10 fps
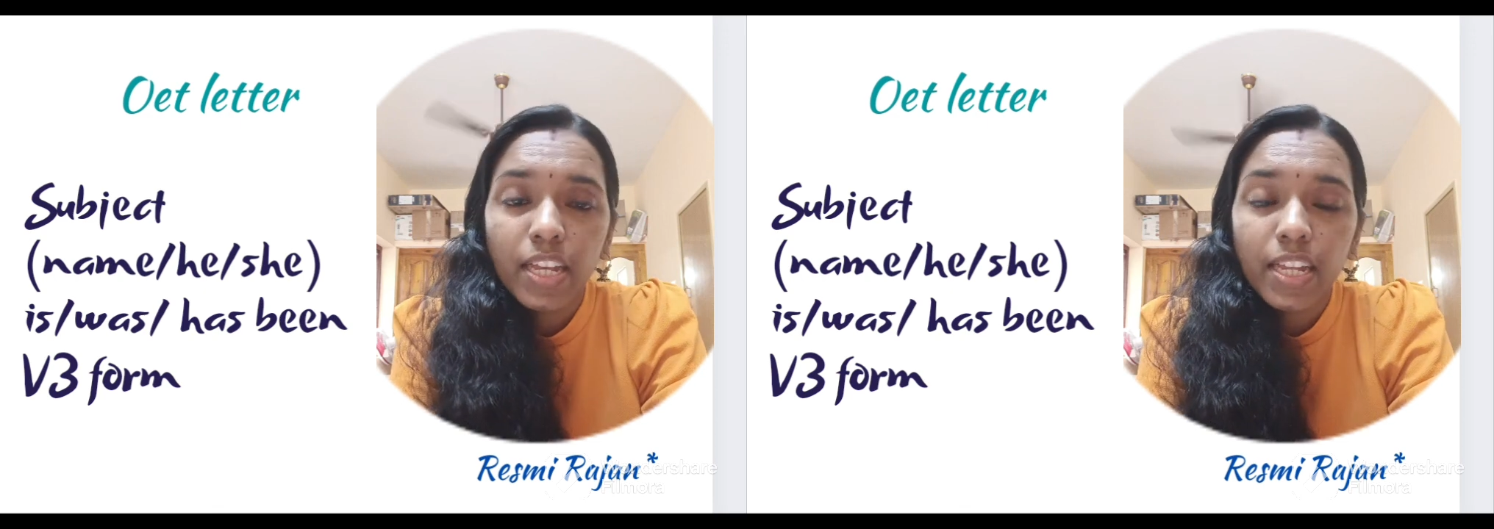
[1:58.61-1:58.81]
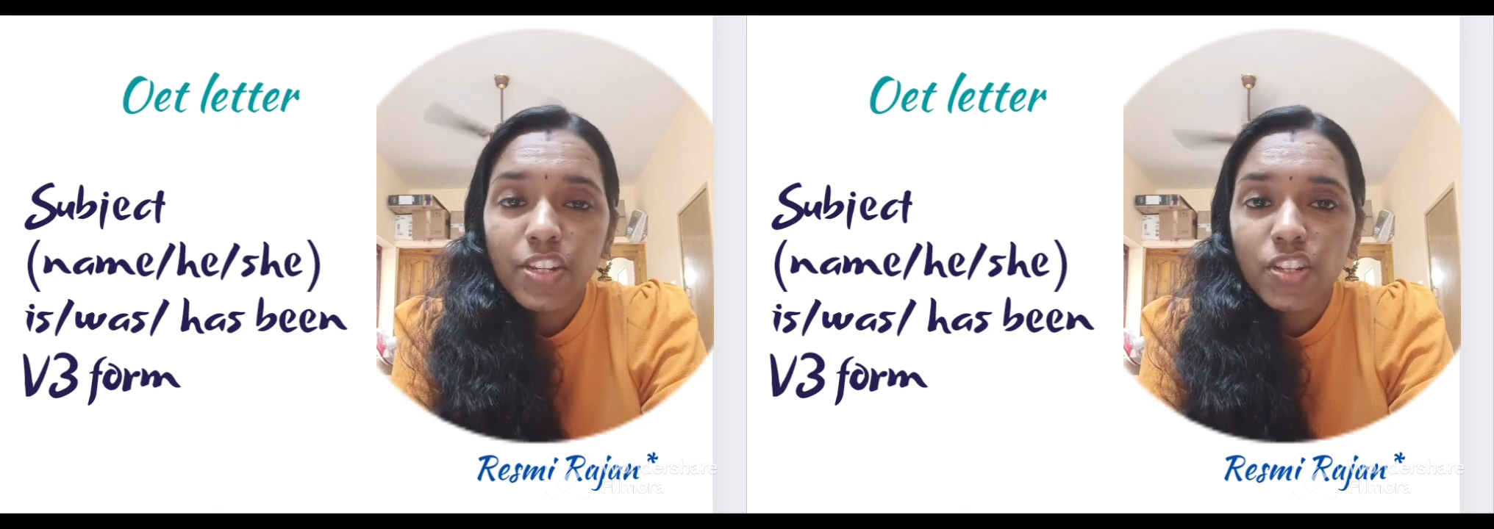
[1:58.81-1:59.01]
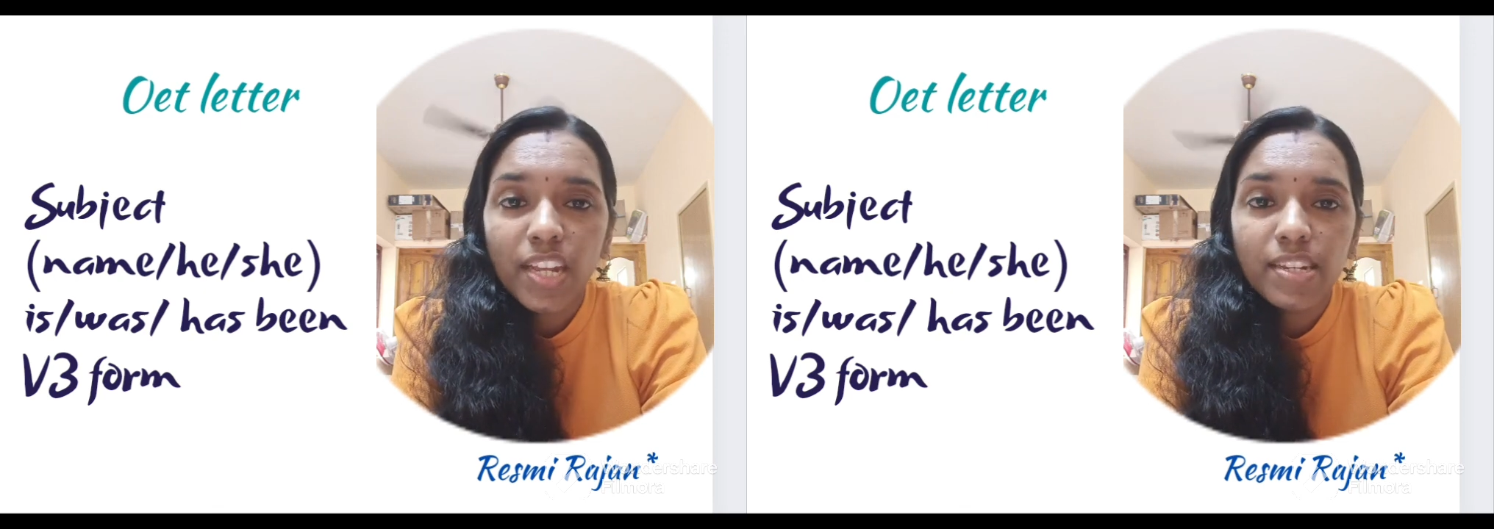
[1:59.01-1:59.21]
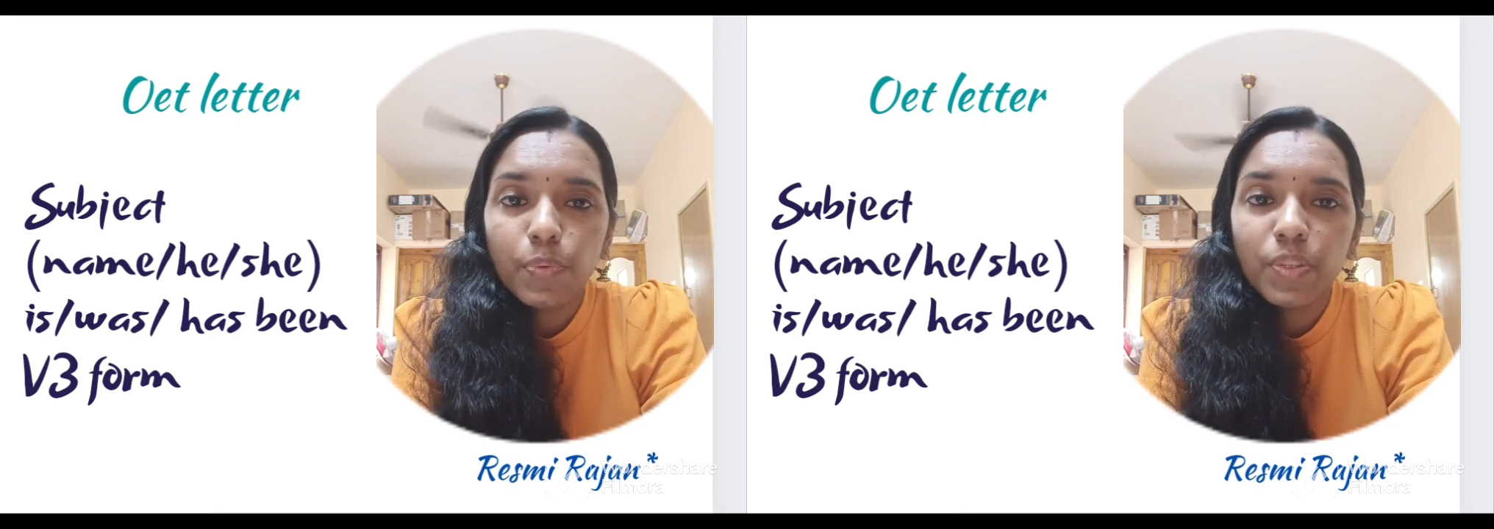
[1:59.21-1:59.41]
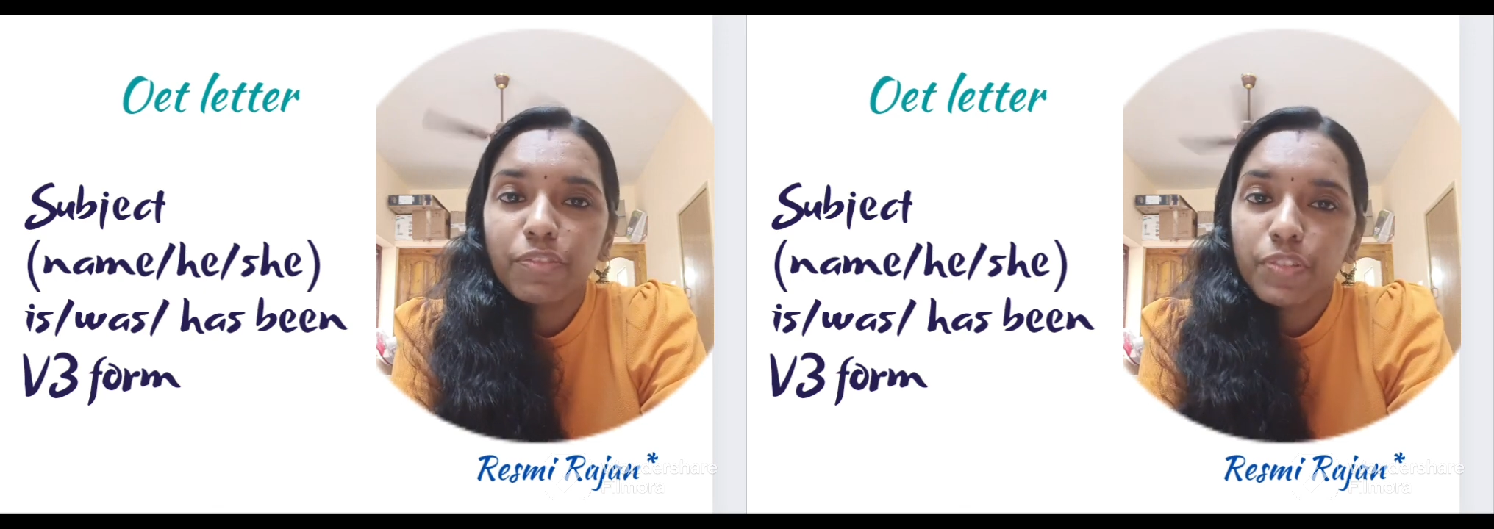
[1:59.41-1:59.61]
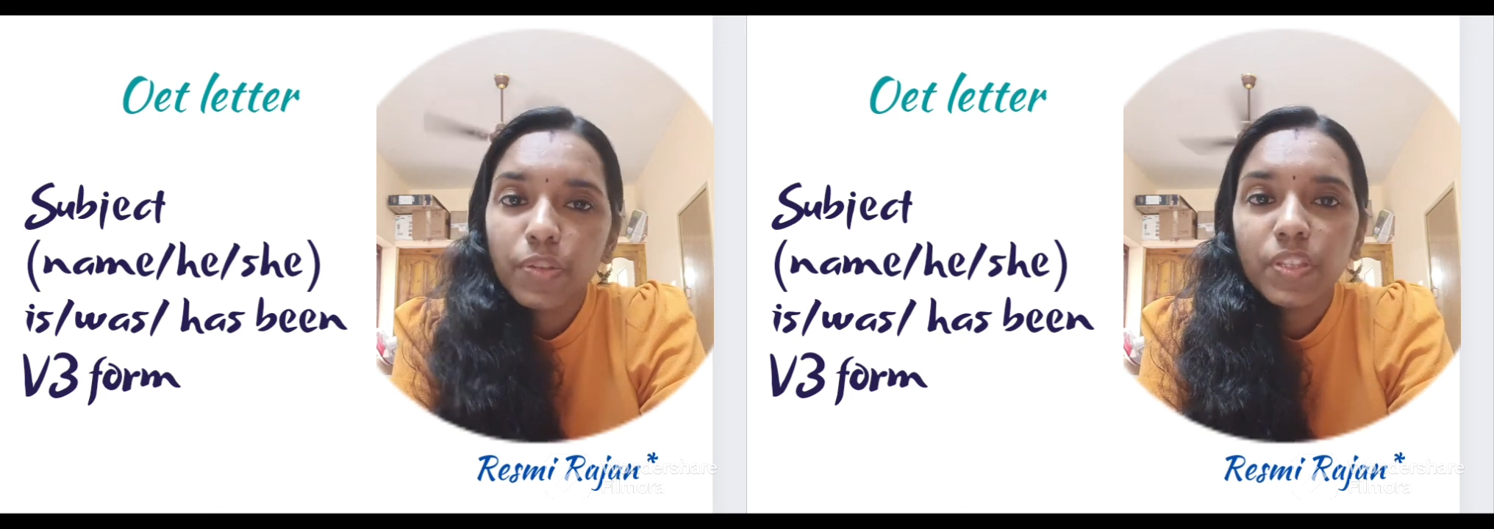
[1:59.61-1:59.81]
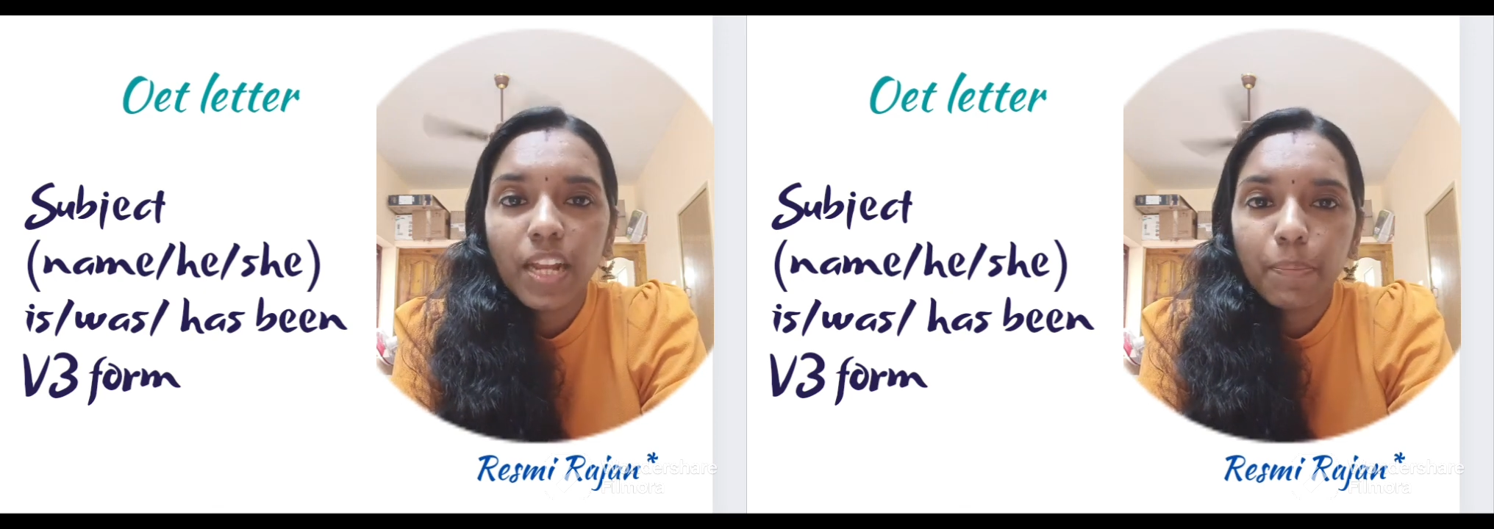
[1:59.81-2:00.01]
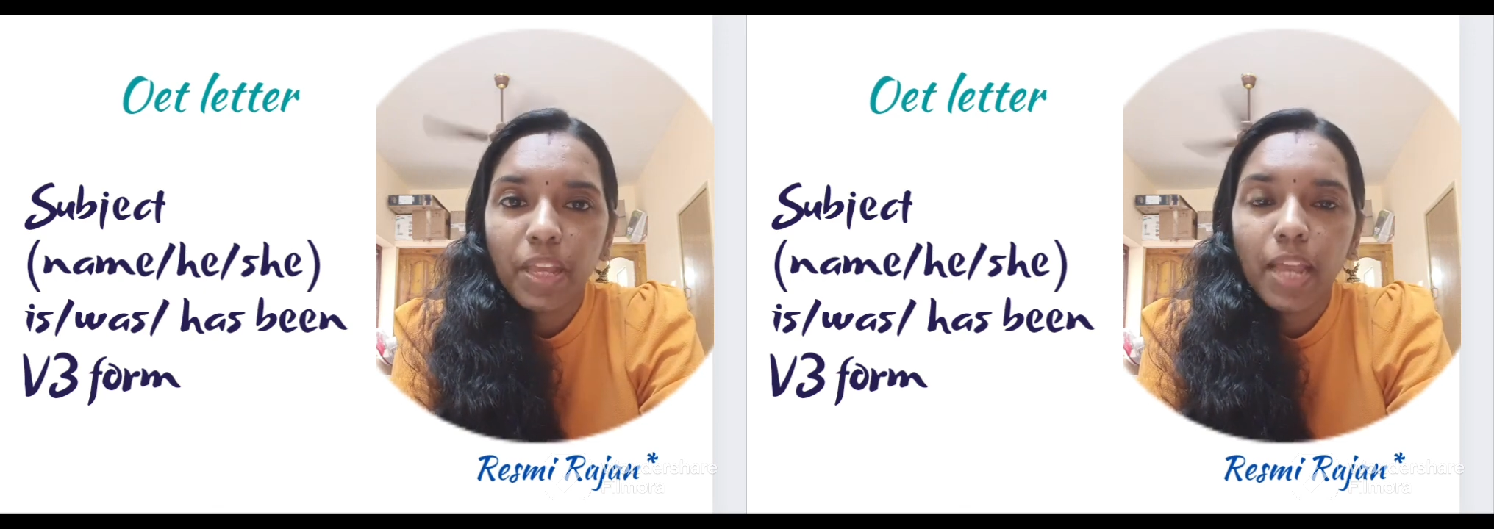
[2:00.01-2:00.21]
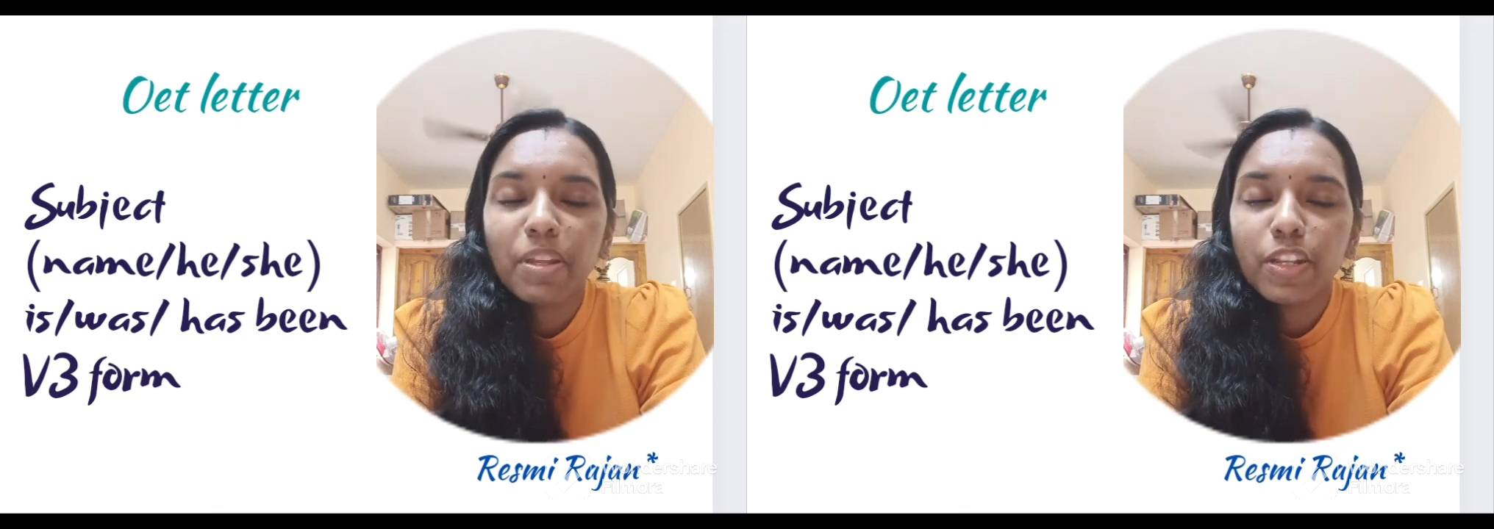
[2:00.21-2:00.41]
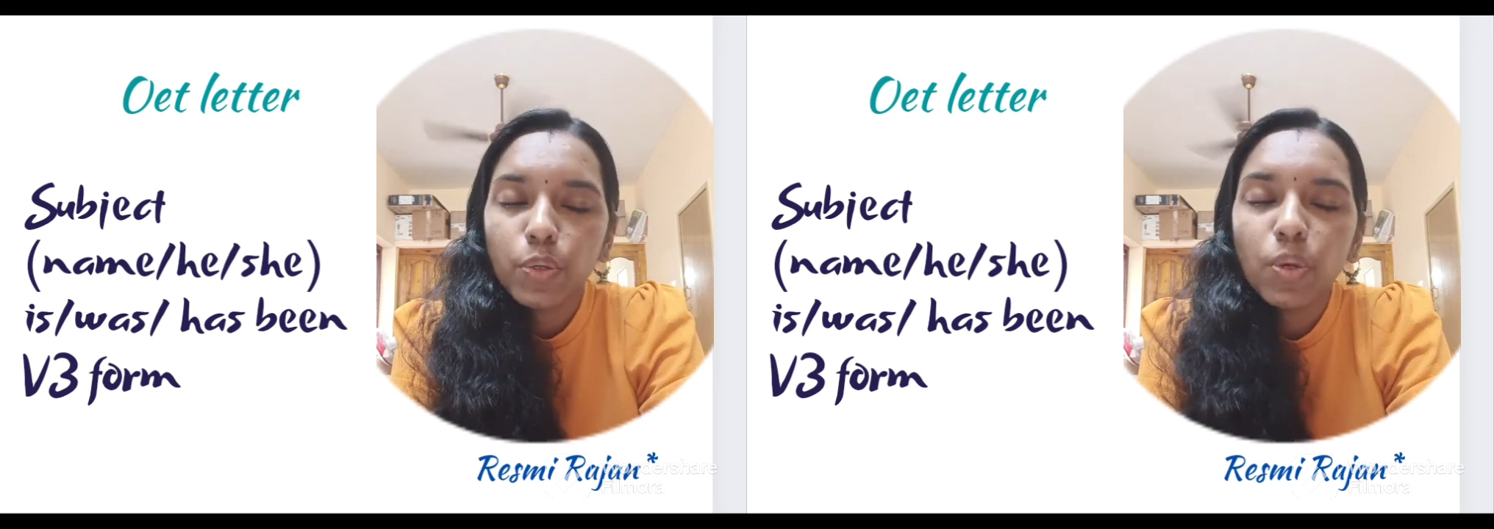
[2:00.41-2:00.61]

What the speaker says: initiated with the physiotherapy,